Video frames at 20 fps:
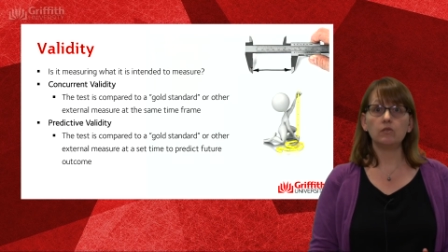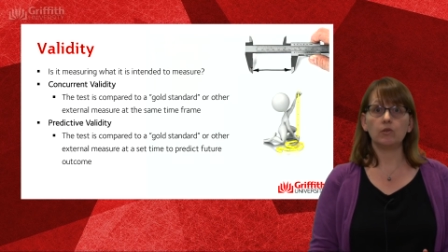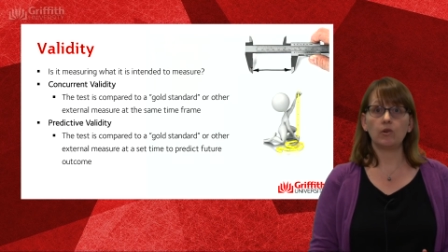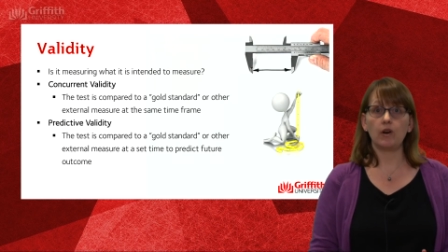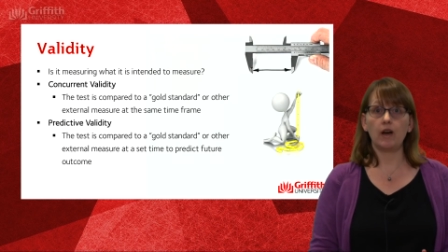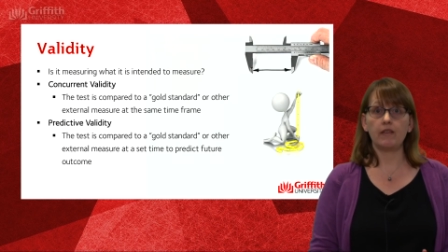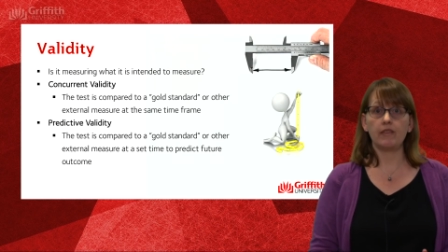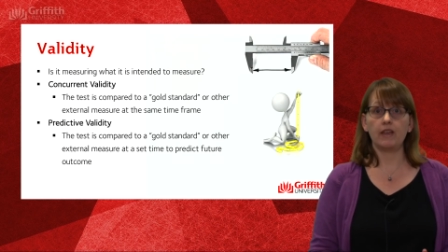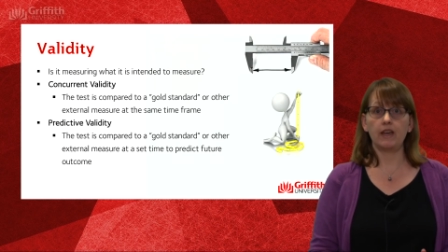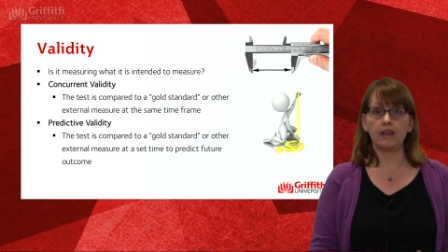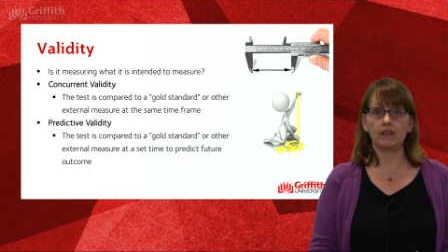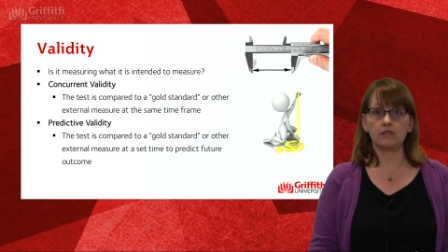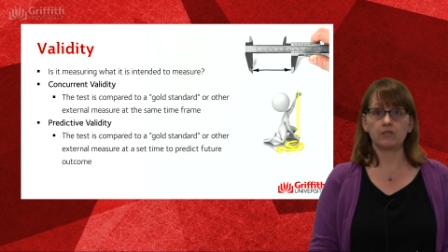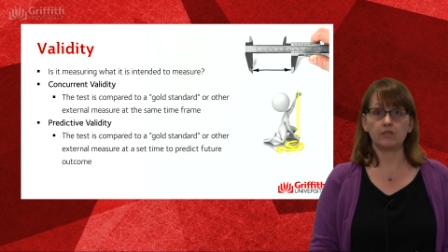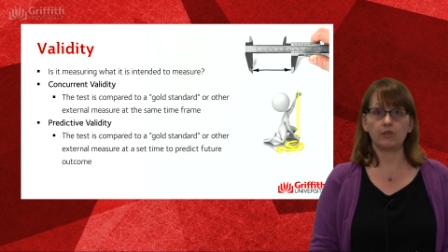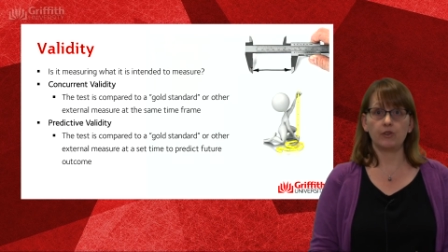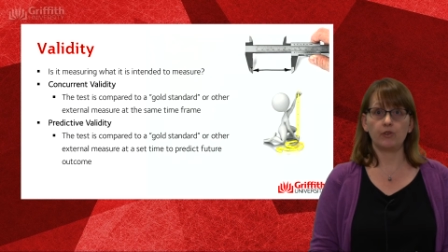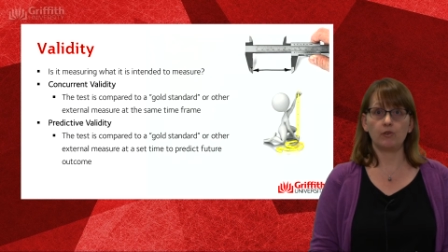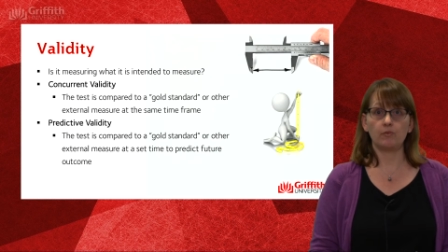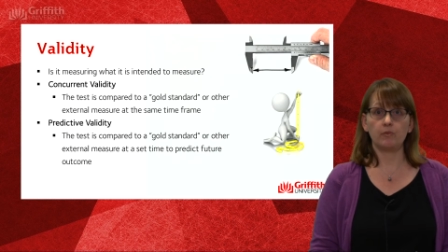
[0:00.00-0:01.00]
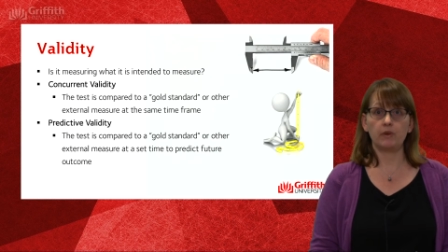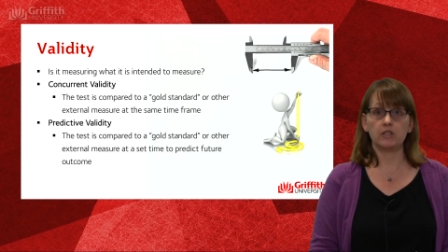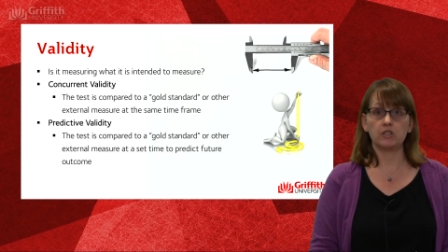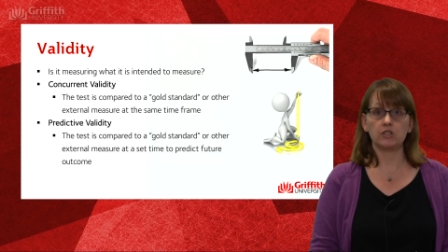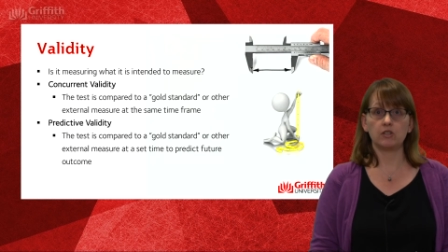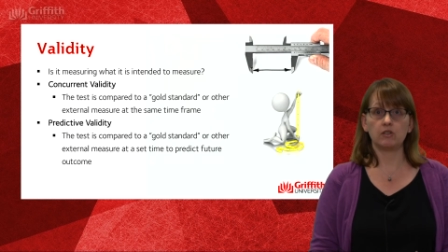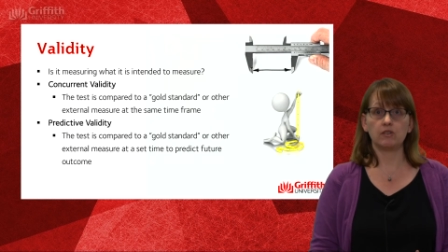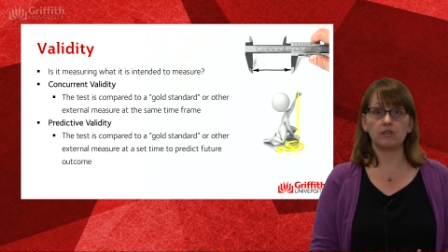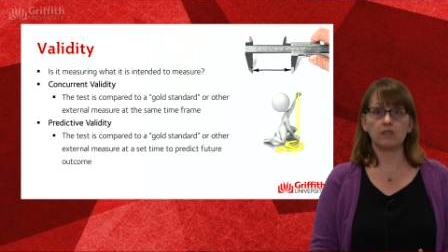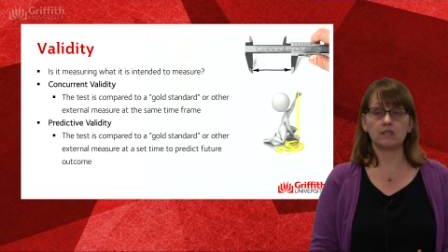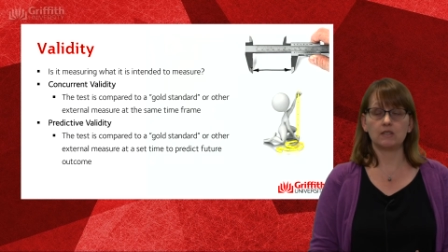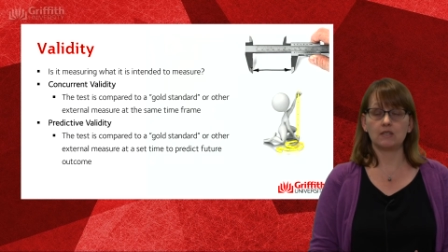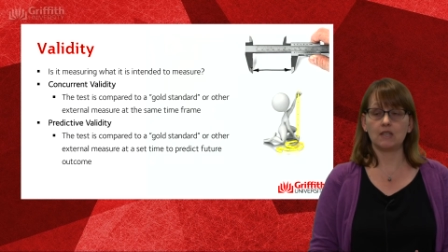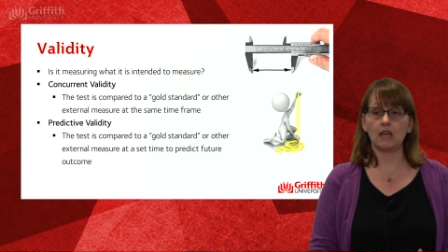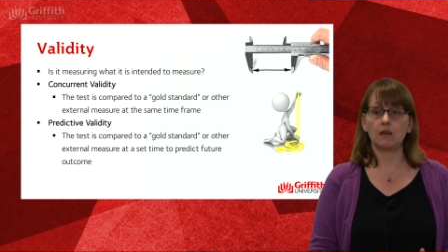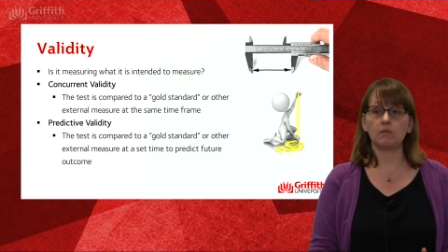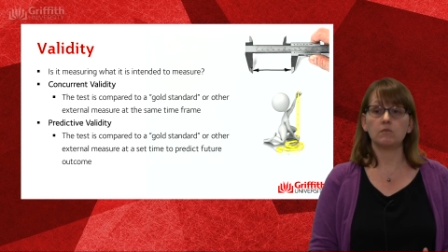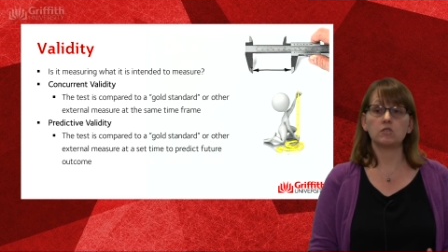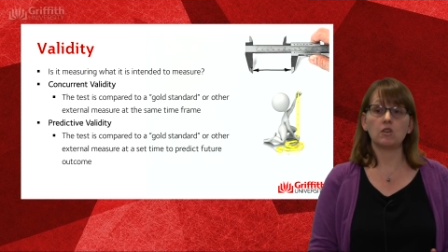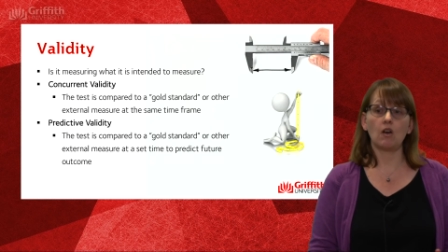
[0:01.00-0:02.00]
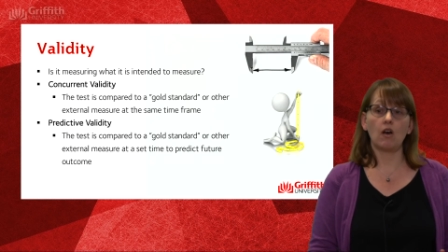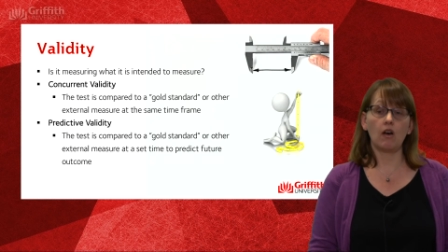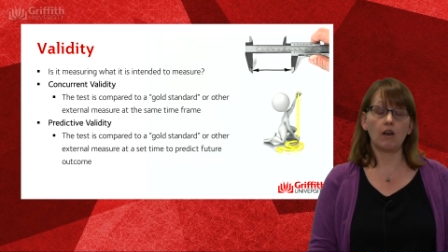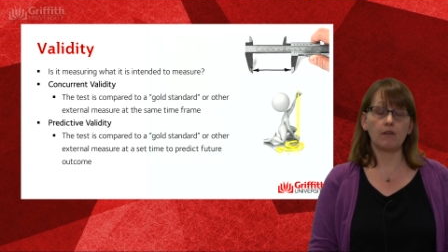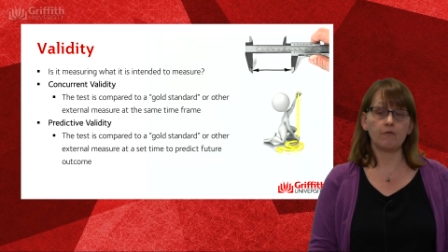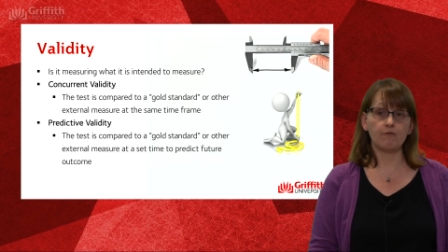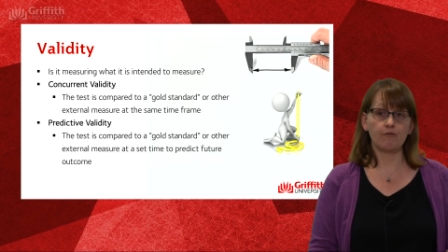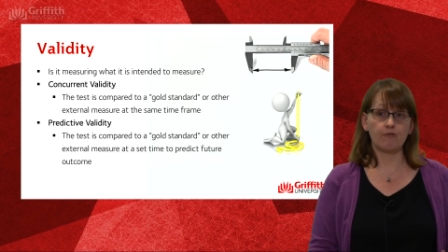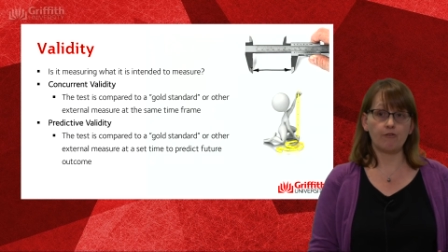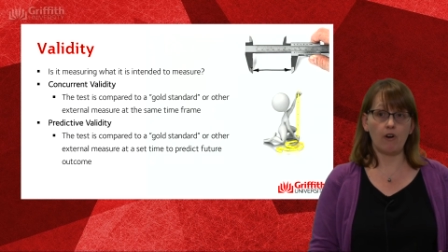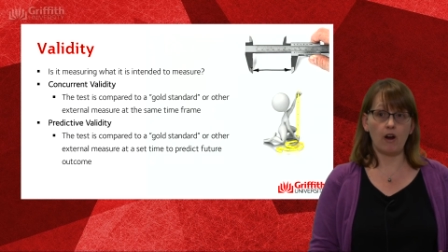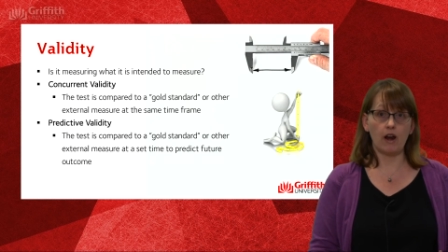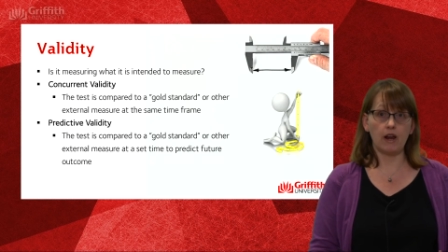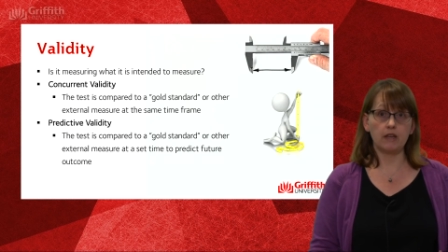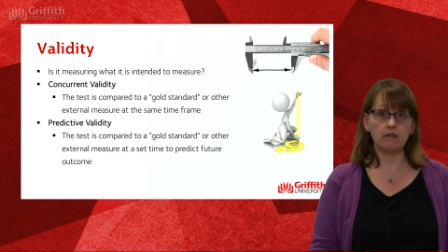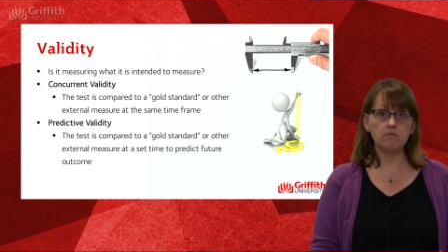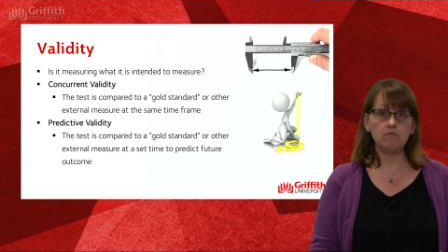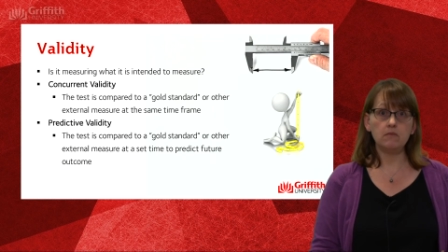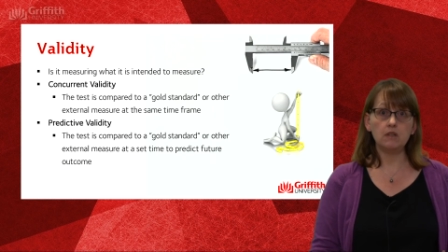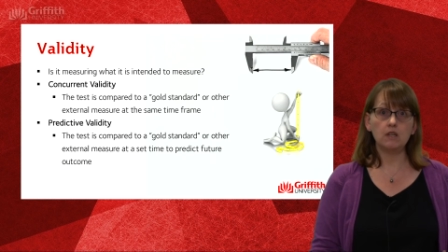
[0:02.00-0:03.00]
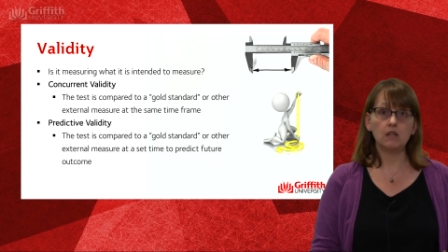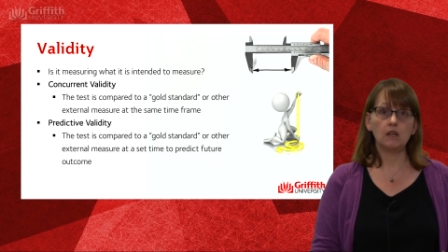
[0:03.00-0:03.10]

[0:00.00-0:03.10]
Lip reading: or other external measure at the same time frame,